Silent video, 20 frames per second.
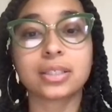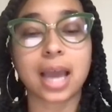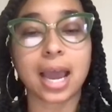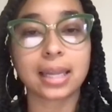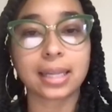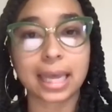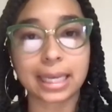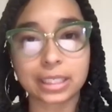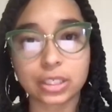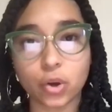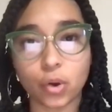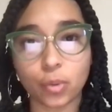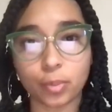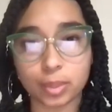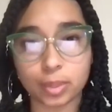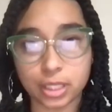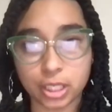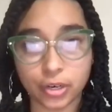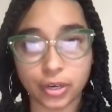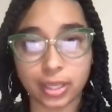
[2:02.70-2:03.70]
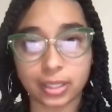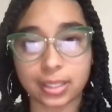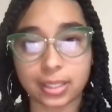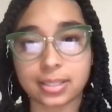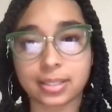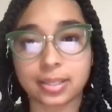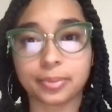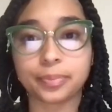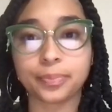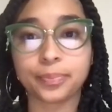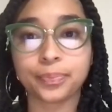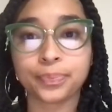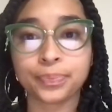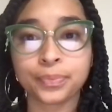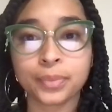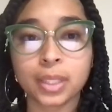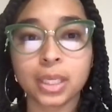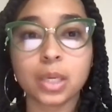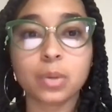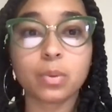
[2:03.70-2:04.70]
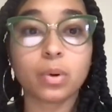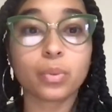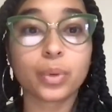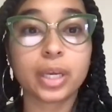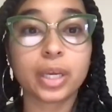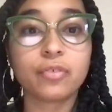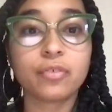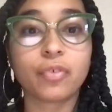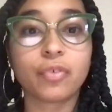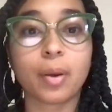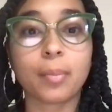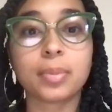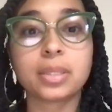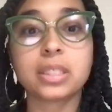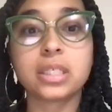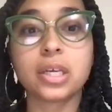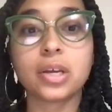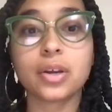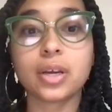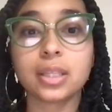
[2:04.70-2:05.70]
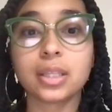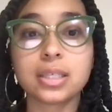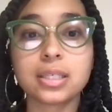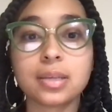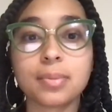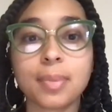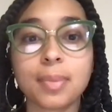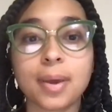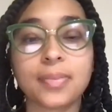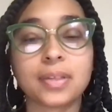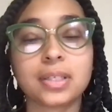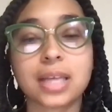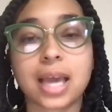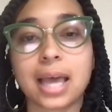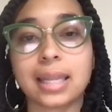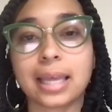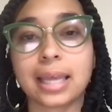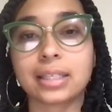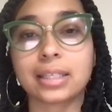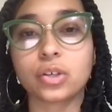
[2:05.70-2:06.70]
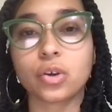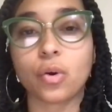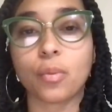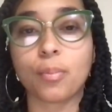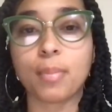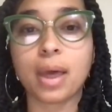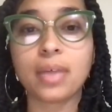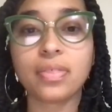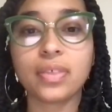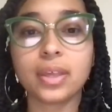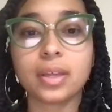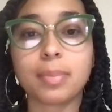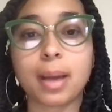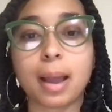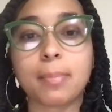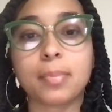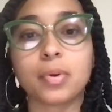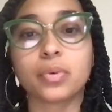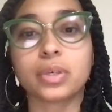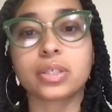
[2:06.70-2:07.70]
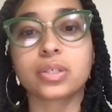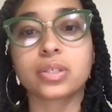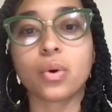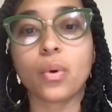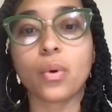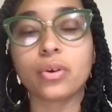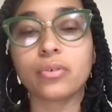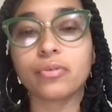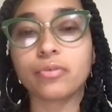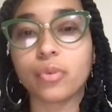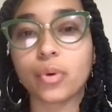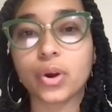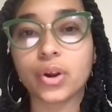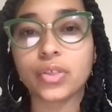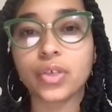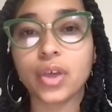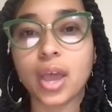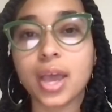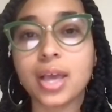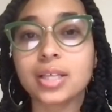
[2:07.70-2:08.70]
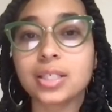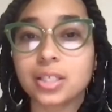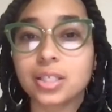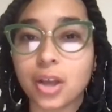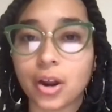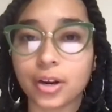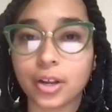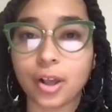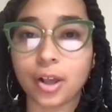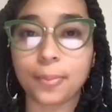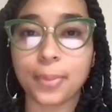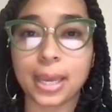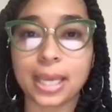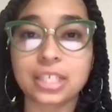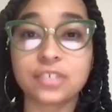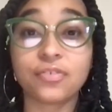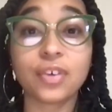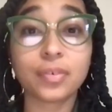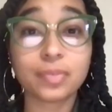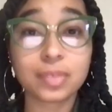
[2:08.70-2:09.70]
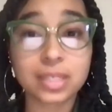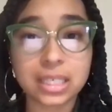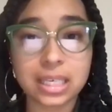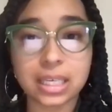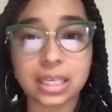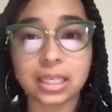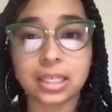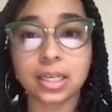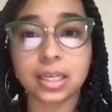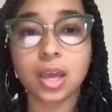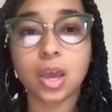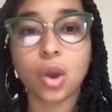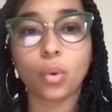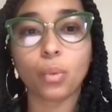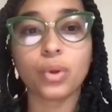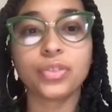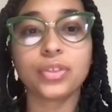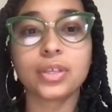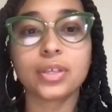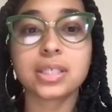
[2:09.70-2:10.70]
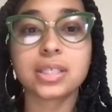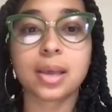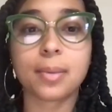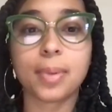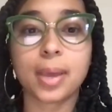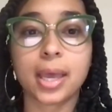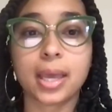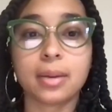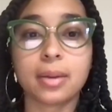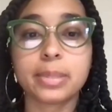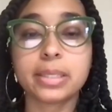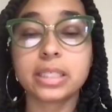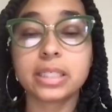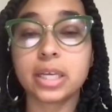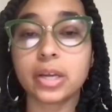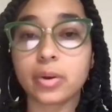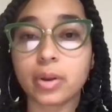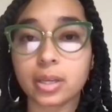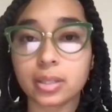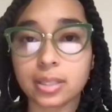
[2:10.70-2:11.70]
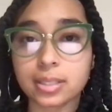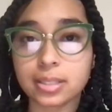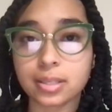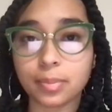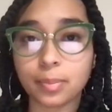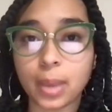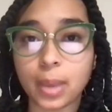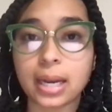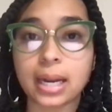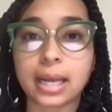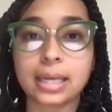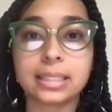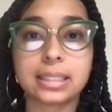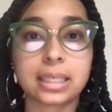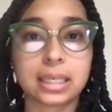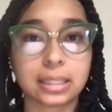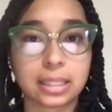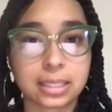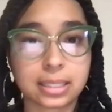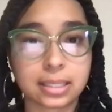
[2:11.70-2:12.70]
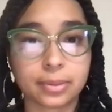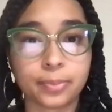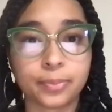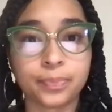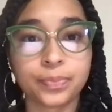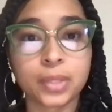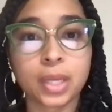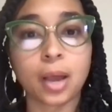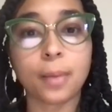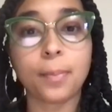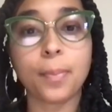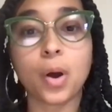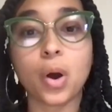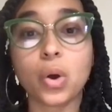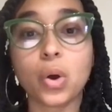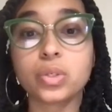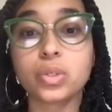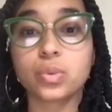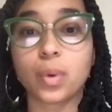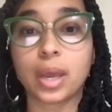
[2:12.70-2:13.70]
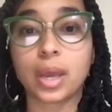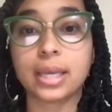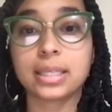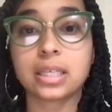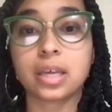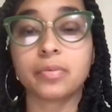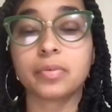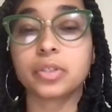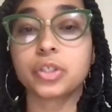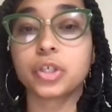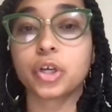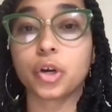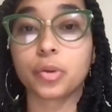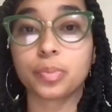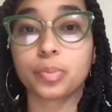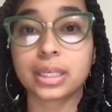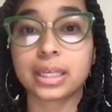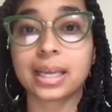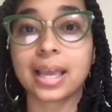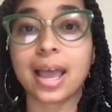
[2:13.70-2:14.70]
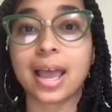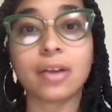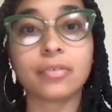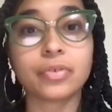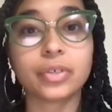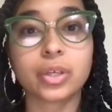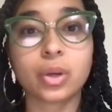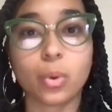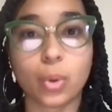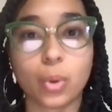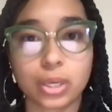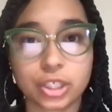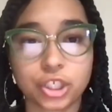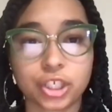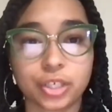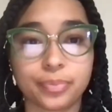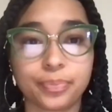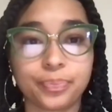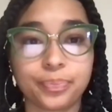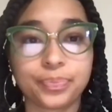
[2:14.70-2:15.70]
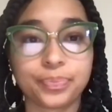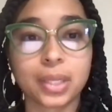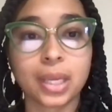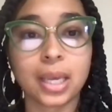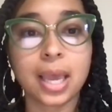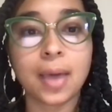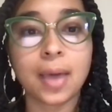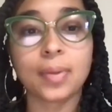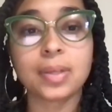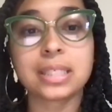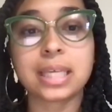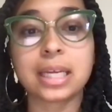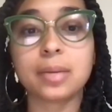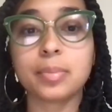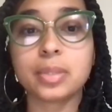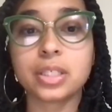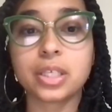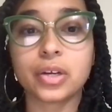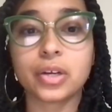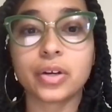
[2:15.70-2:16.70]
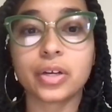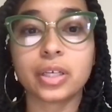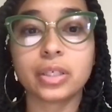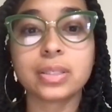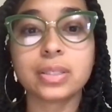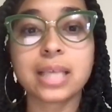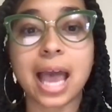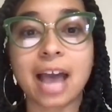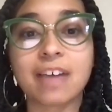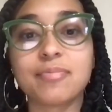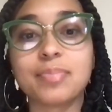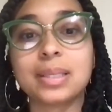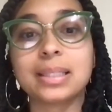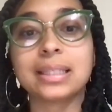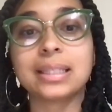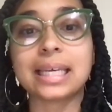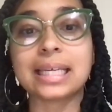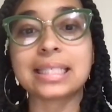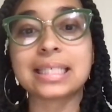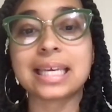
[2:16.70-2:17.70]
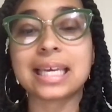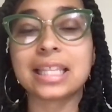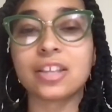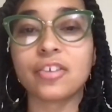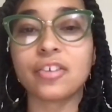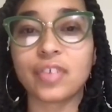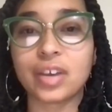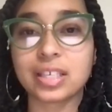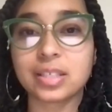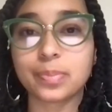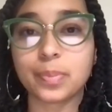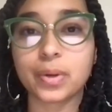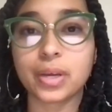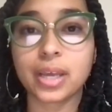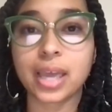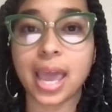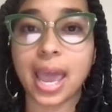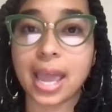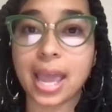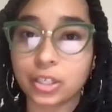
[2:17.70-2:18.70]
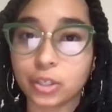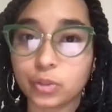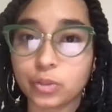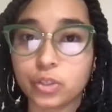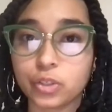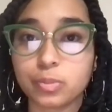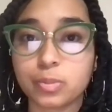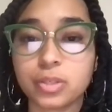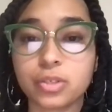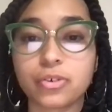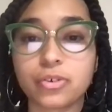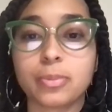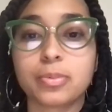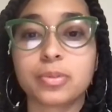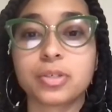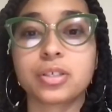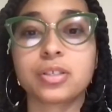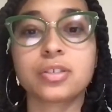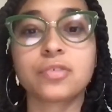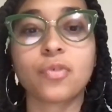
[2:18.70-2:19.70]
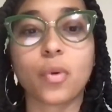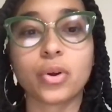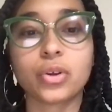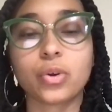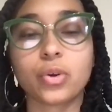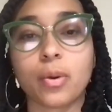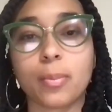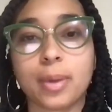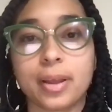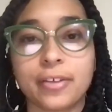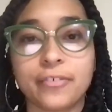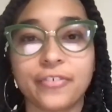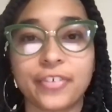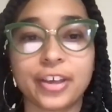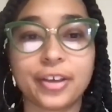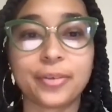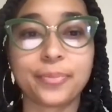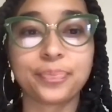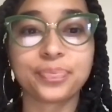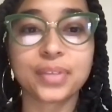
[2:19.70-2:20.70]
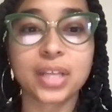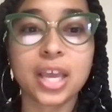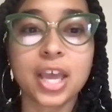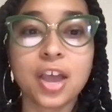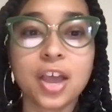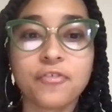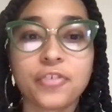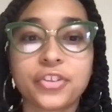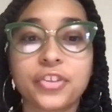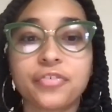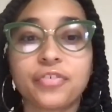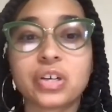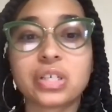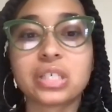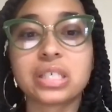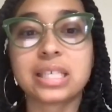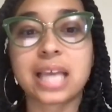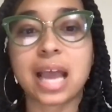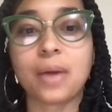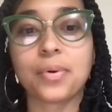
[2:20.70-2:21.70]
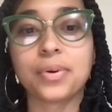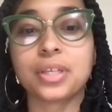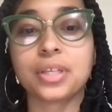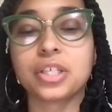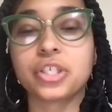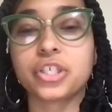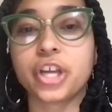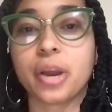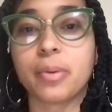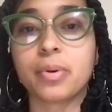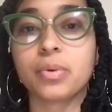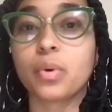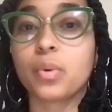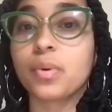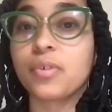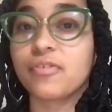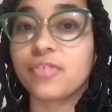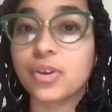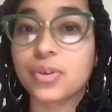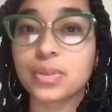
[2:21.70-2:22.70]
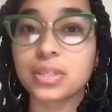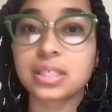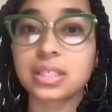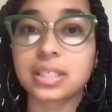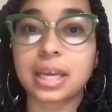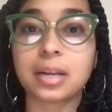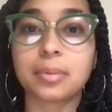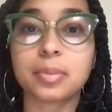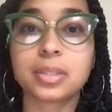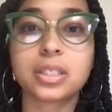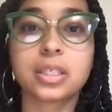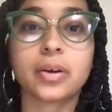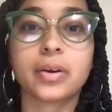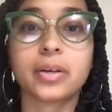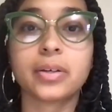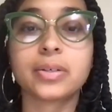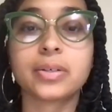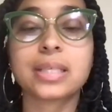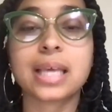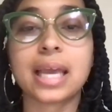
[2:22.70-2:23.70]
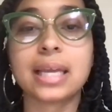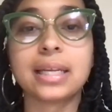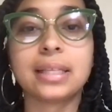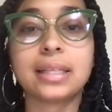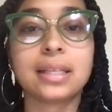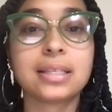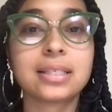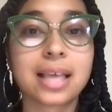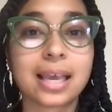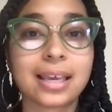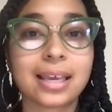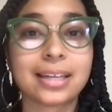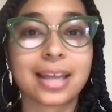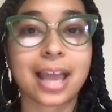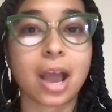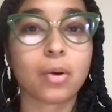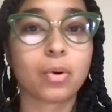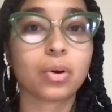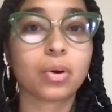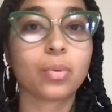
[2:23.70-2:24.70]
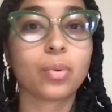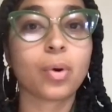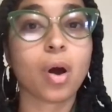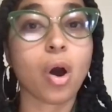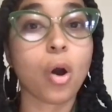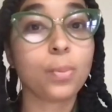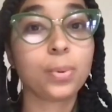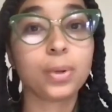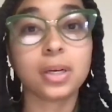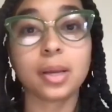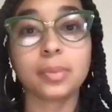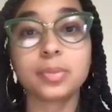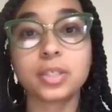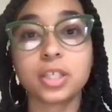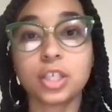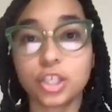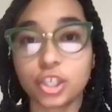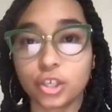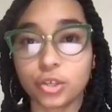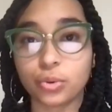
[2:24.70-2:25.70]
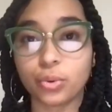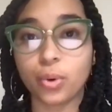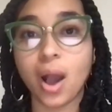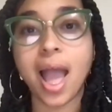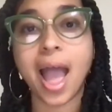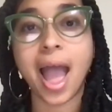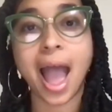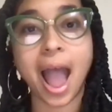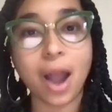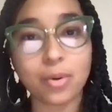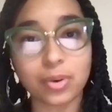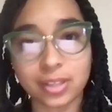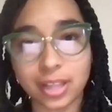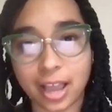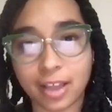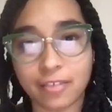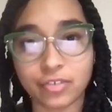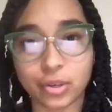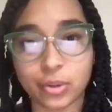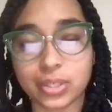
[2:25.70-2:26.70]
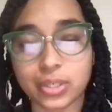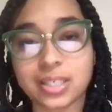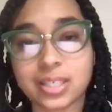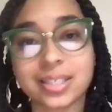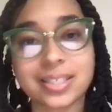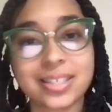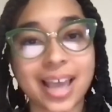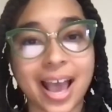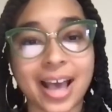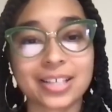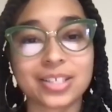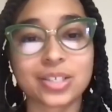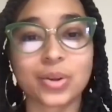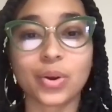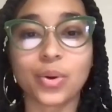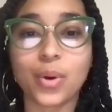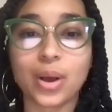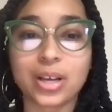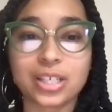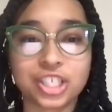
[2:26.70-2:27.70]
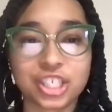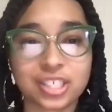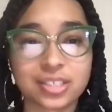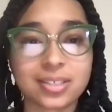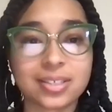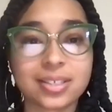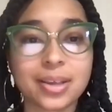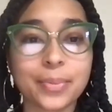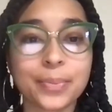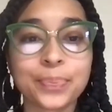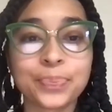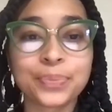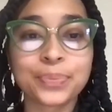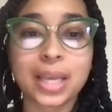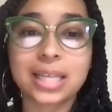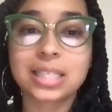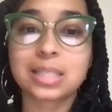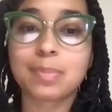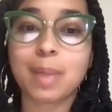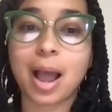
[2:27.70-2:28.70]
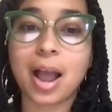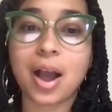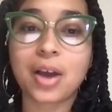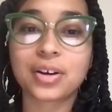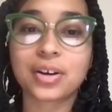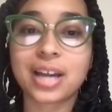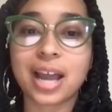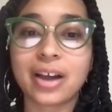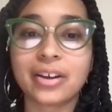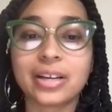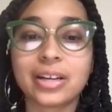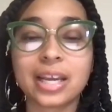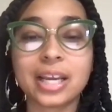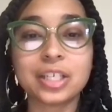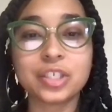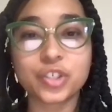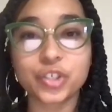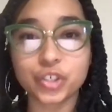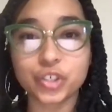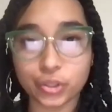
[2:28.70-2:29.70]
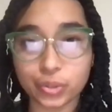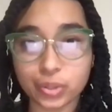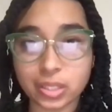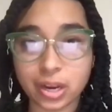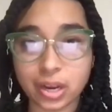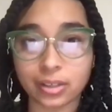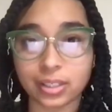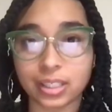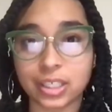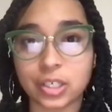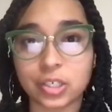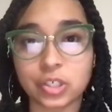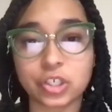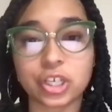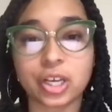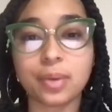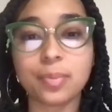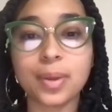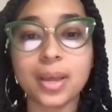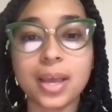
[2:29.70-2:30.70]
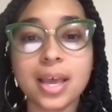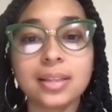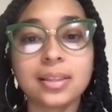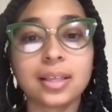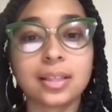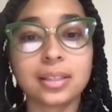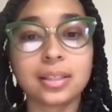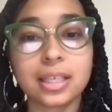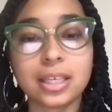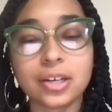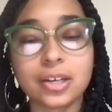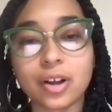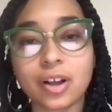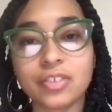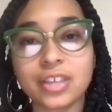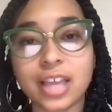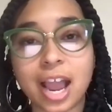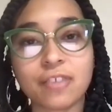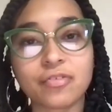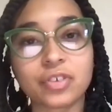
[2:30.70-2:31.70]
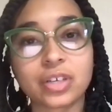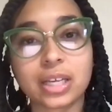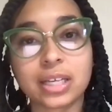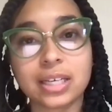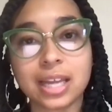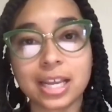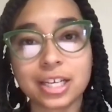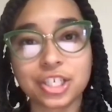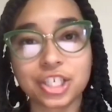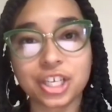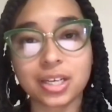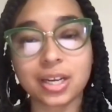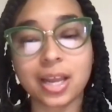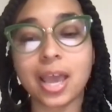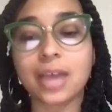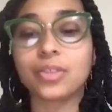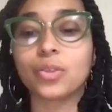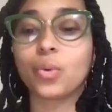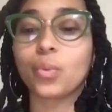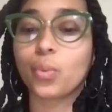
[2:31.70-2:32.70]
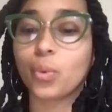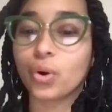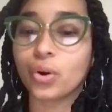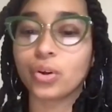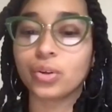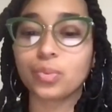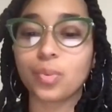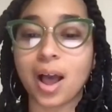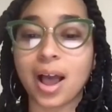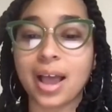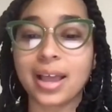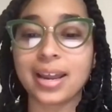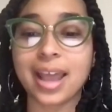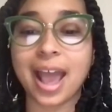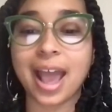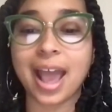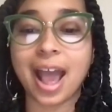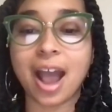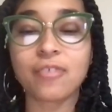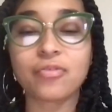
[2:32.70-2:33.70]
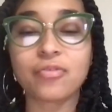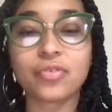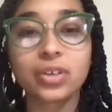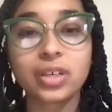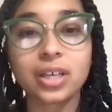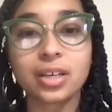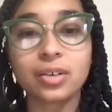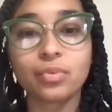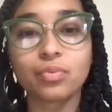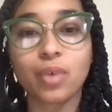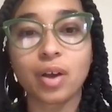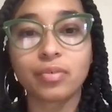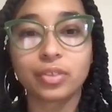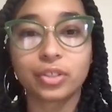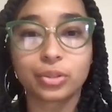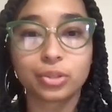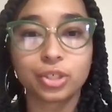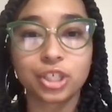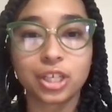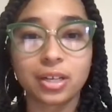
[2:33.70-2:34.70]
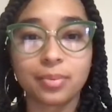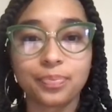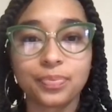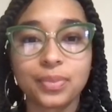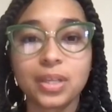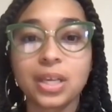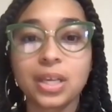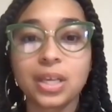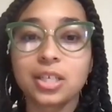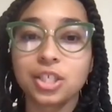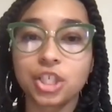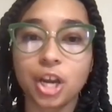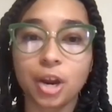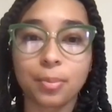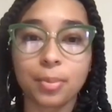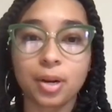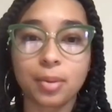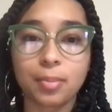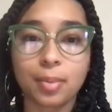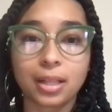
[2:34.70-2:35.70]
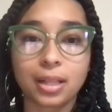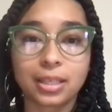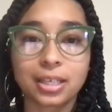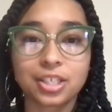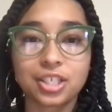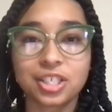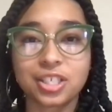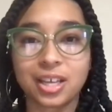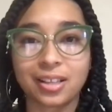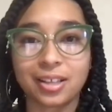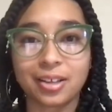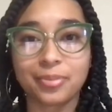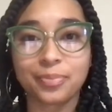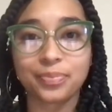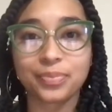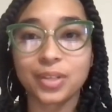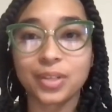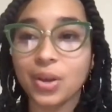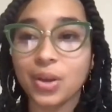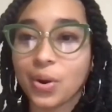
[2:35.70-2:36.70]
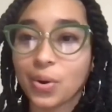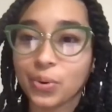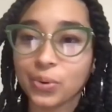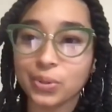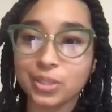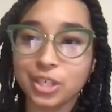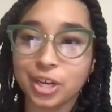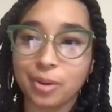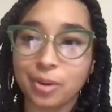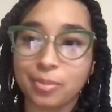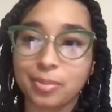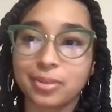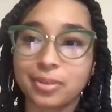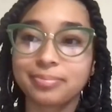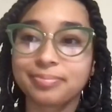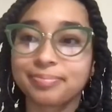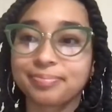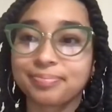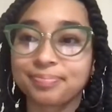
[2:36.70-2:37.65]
dialectical materialism. He will read from Materialism and the Dialectical Method by Maurice Cornforth, starting on page 15 with the subhead Materialism and Idealism, Opposed Ways of Interpreting Every Question. The study materials have been linked in the Facebook and YouTube descriptions for your benefit. For the first hour, the chairman will review the study materials, and in the second hour, we'll open it up to you, our live viewers, to ask your questions. It's my honor now to introduce our leadership, the leader of the African nation and the worldwide African revolution, Chairman Omali Yeshitela. Uhuru, Chairman.